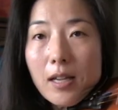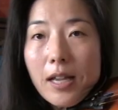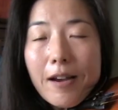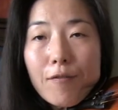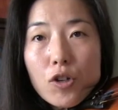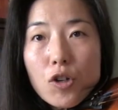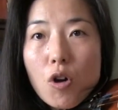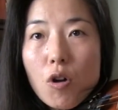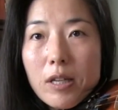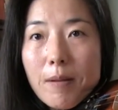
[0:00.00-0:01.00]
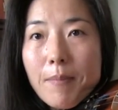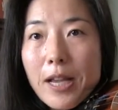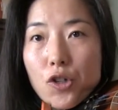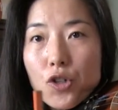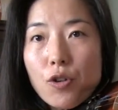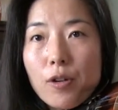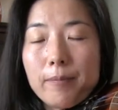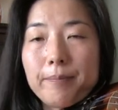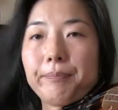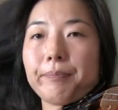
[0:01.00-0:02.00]
After you hold it, make
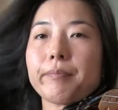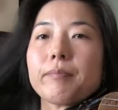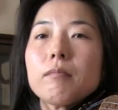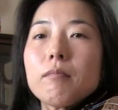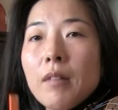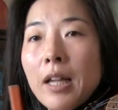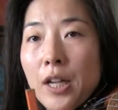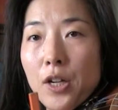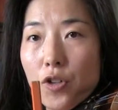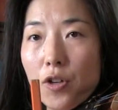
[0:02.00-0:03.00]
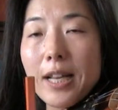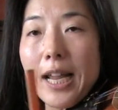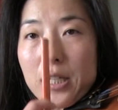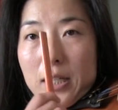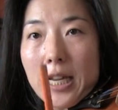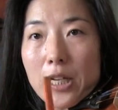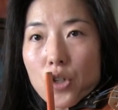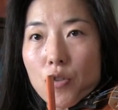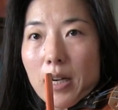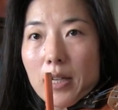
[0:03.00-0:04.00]
sure your neck stays
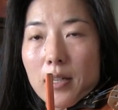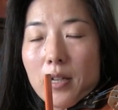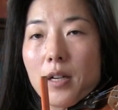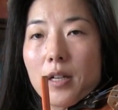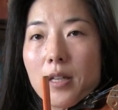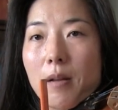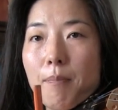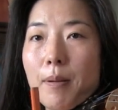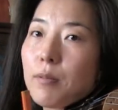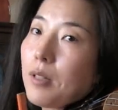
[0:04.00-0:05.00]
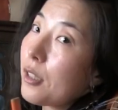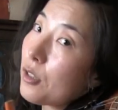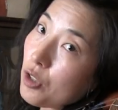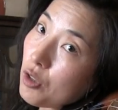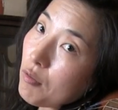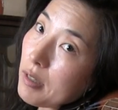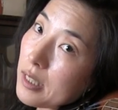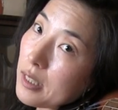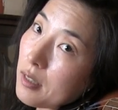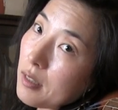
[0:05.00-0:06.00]
straight. Some people like to squeeze
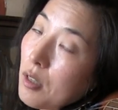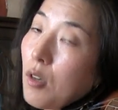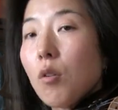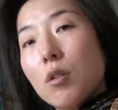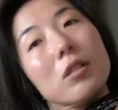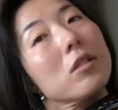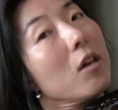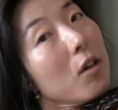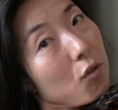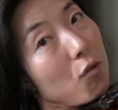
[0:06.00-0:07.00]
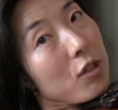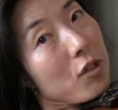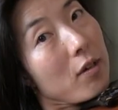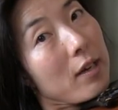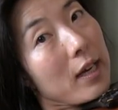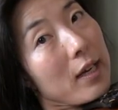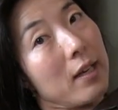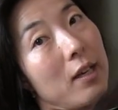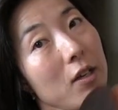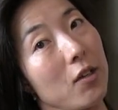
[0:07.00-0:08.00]
in or turn, twist your neck.
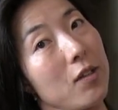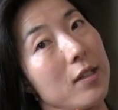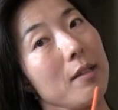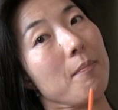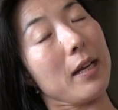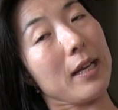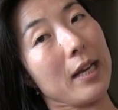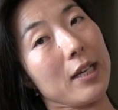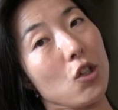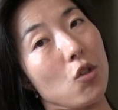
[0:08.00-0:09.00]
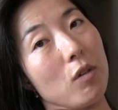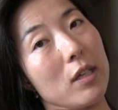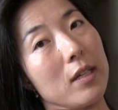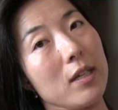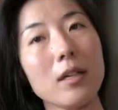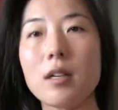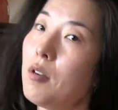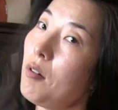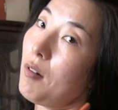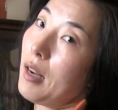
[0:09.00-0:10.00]
You see my neck is twisted
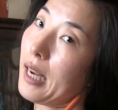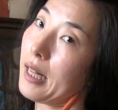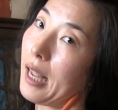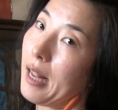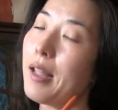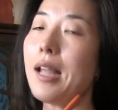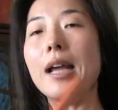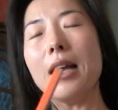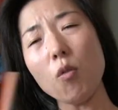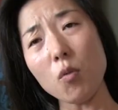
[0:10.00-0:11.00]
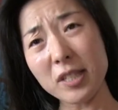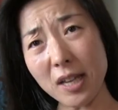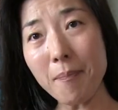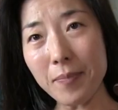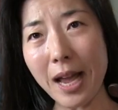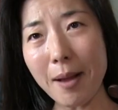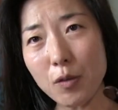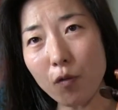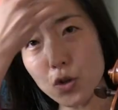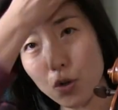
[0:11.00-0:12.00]
or like that.
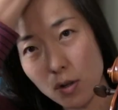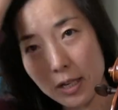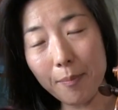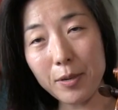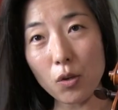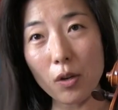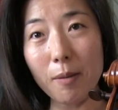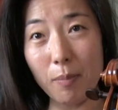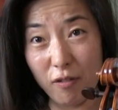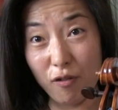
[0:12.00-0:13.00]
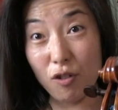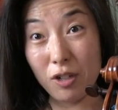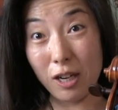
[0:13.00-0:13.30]
Sometimes for a short time is okay, but if you did